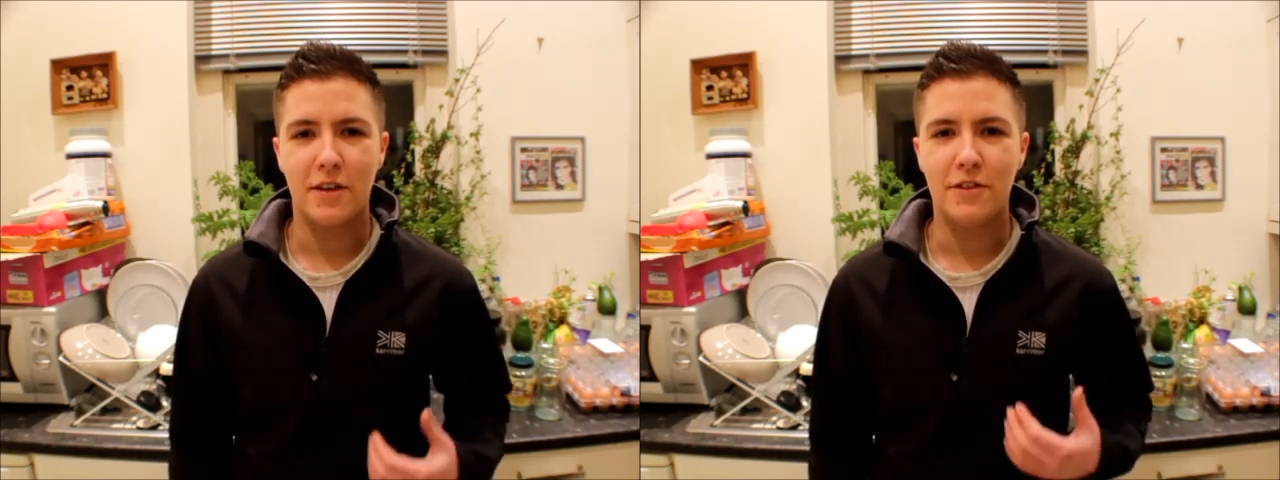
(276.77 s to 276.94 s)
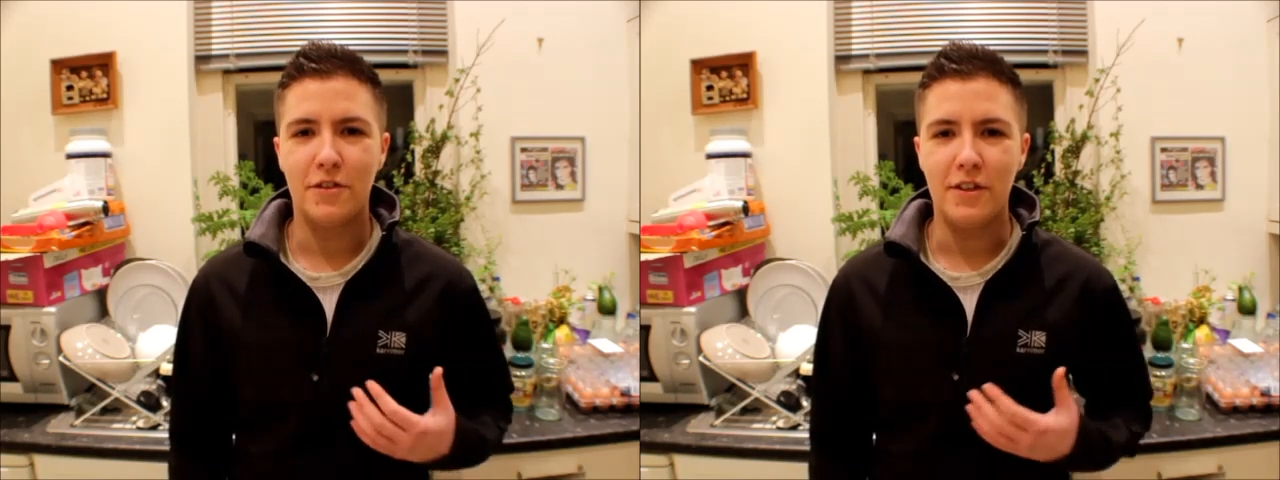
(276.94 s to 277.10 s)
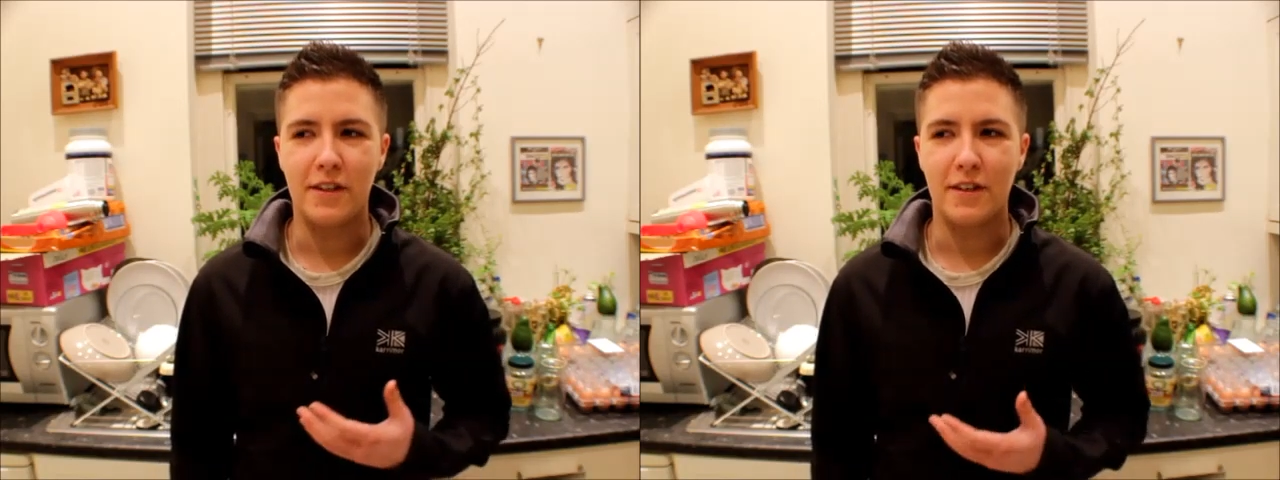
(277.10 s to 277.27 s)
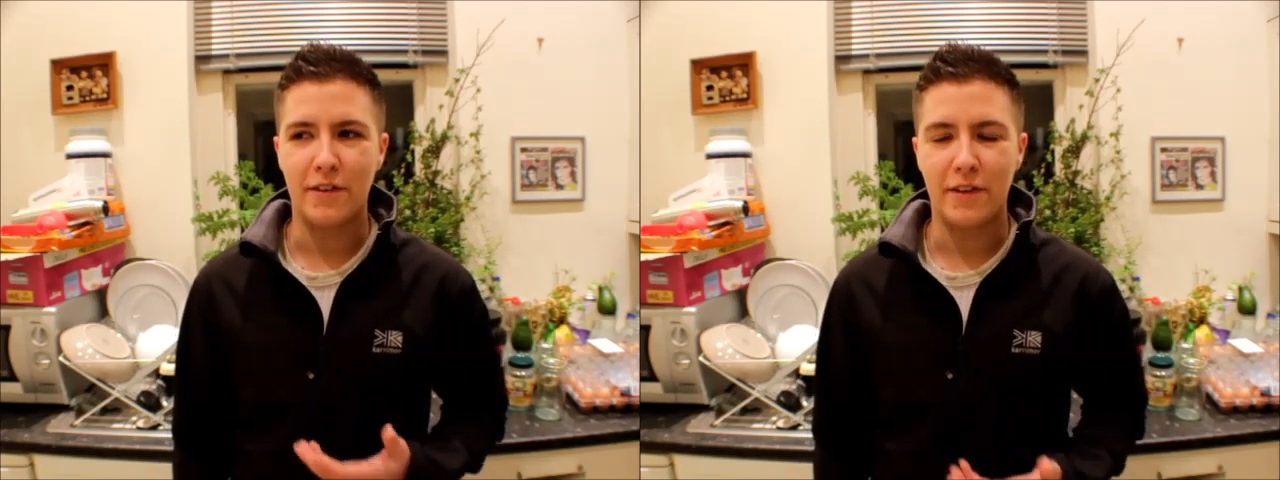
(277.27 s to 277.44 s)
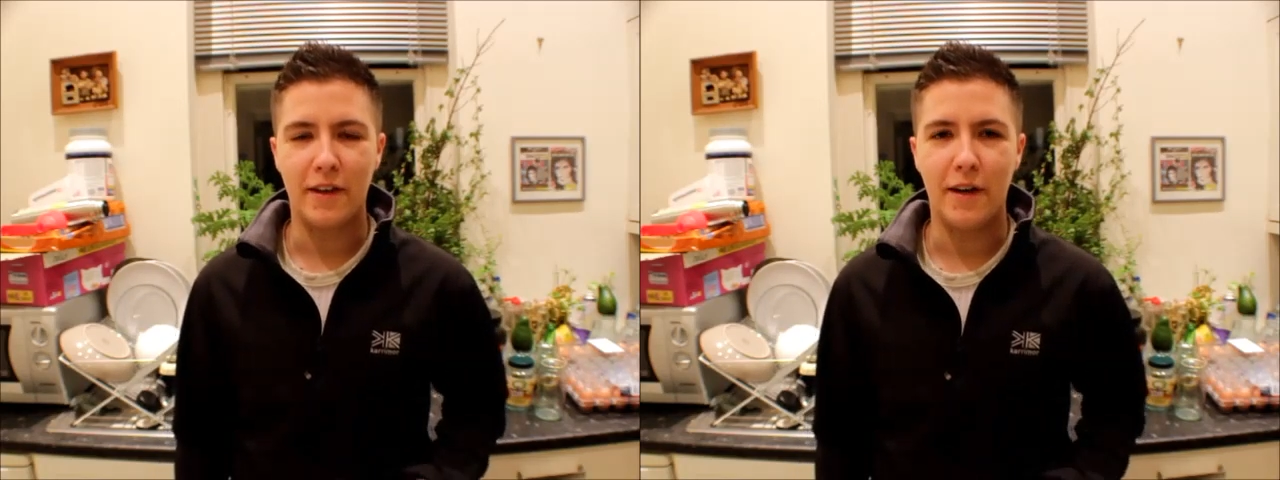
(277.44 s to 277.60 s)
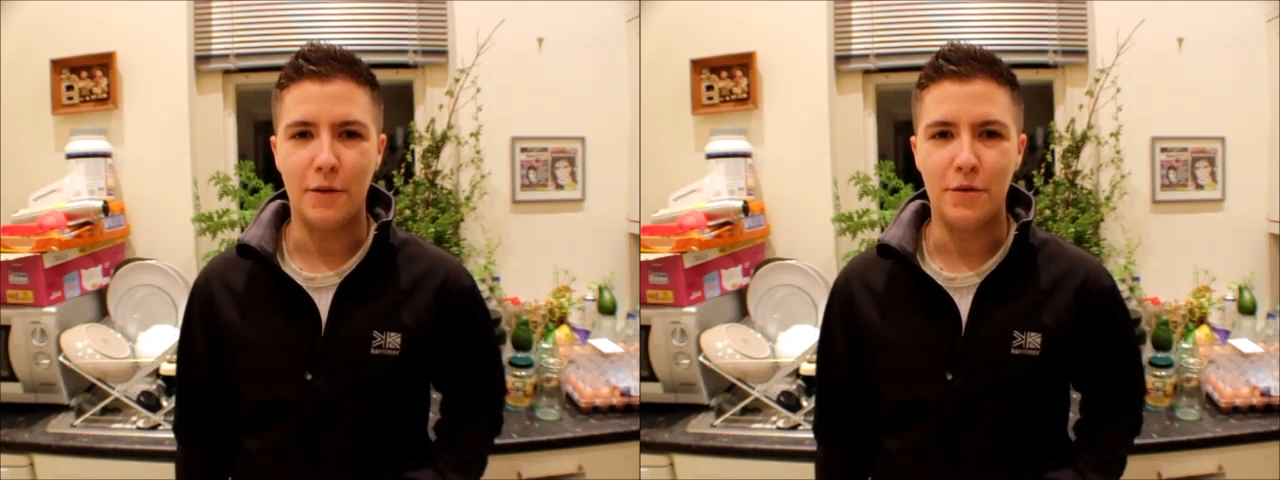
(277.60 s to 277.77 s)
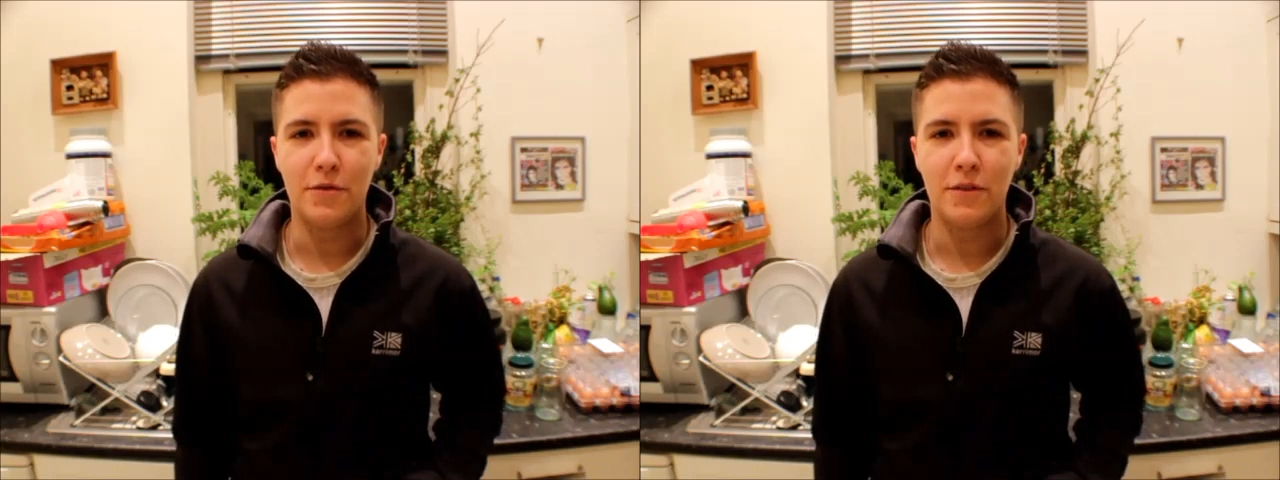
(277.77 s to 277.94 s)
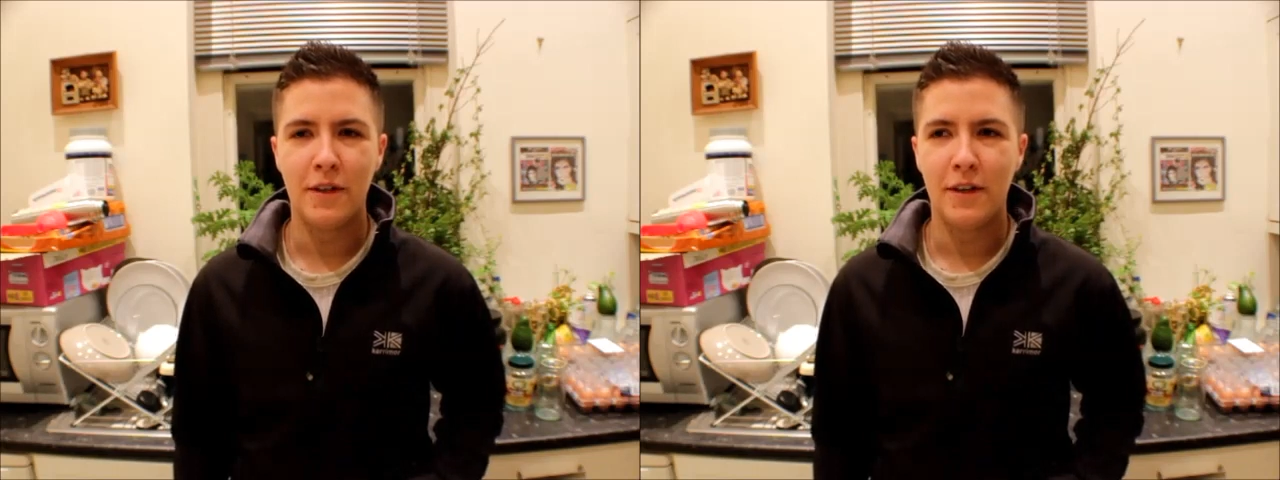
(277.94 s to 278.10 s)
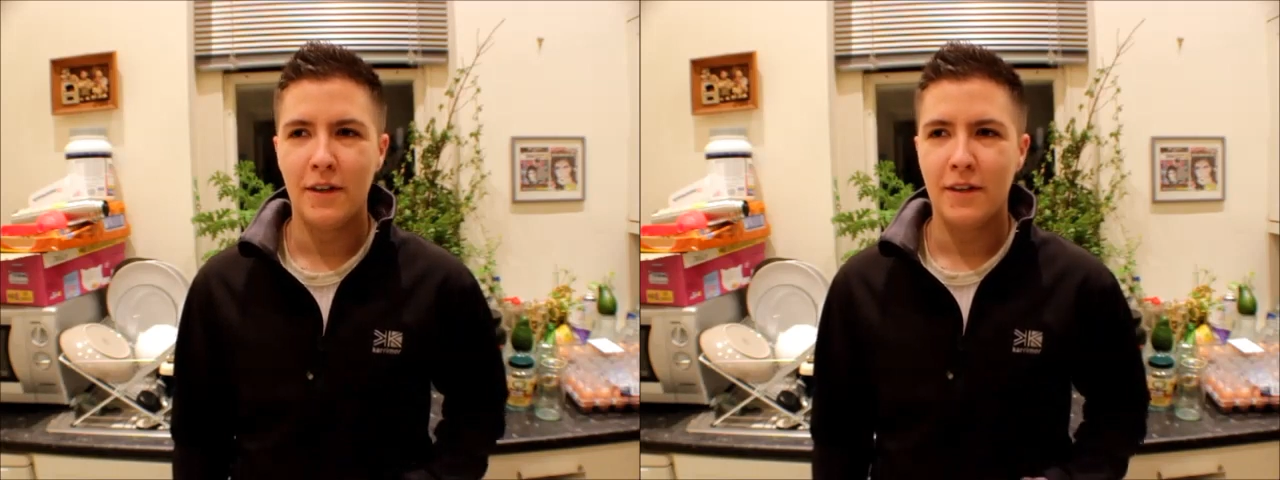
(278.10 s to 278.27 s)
underneath everything else,